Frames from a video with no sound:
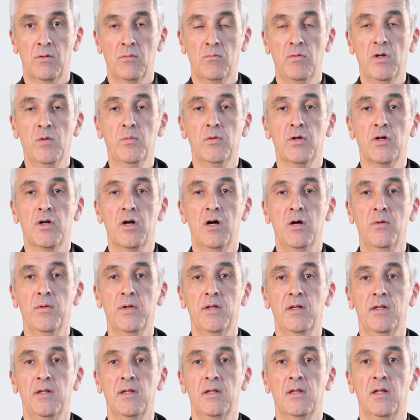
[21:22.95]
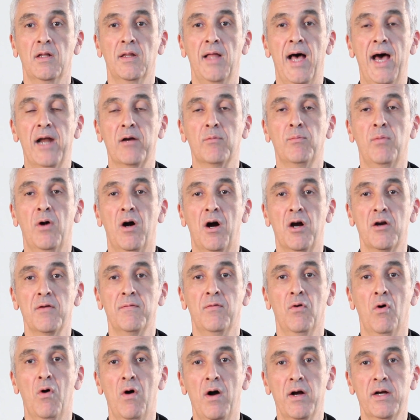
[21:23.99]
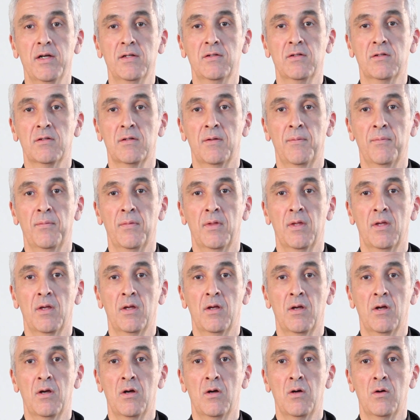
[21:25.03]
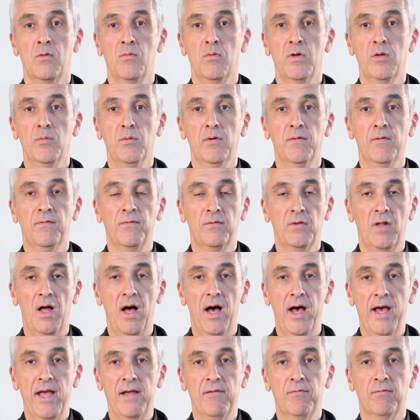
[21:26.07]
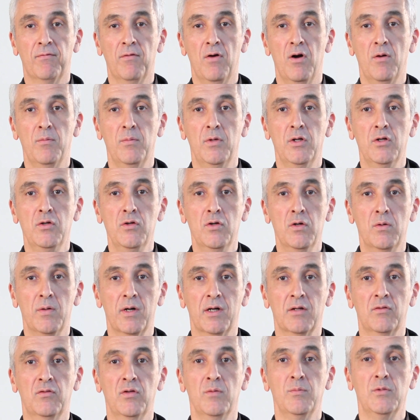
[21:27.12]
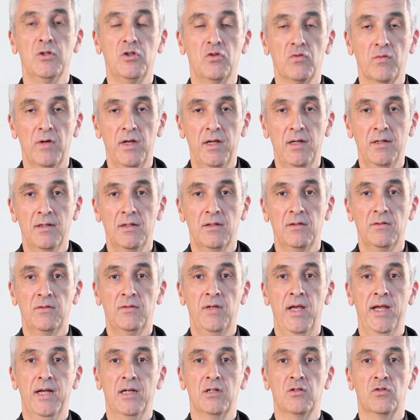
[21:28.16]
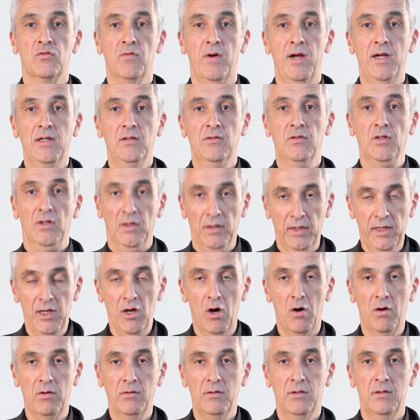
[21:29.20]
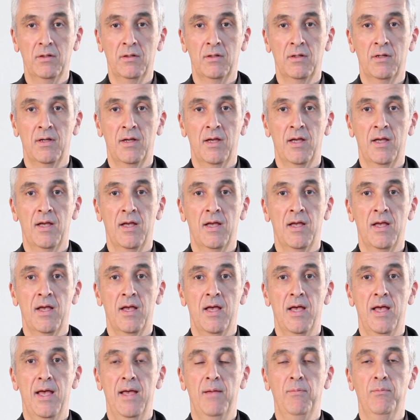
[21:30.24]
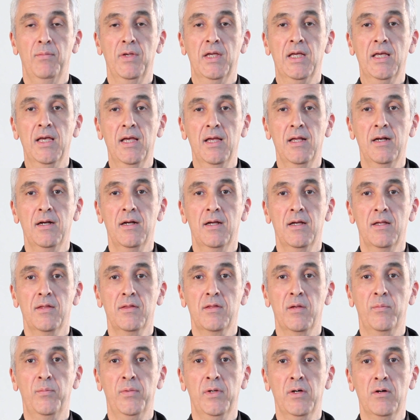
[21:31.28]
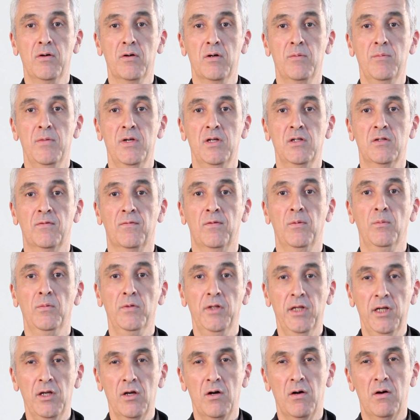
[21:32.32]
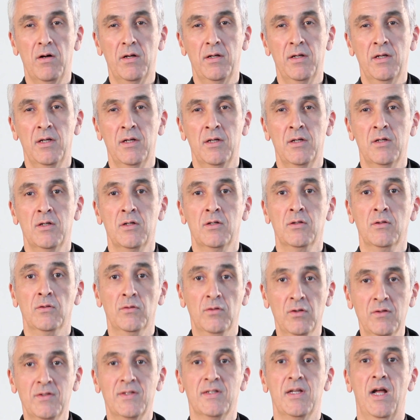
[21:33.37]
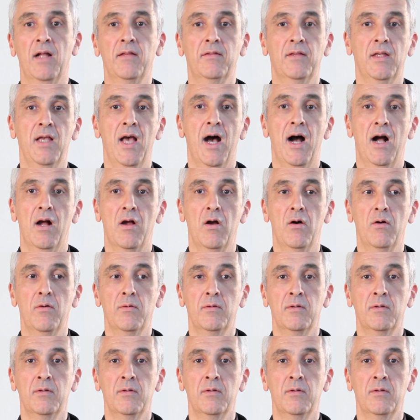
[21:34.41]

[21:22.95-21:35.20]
We will go in the latter part of August. We will fly from Newark to Madrid, take a train to Lyon, and begin the pilgrimage from Lyon to Santiago,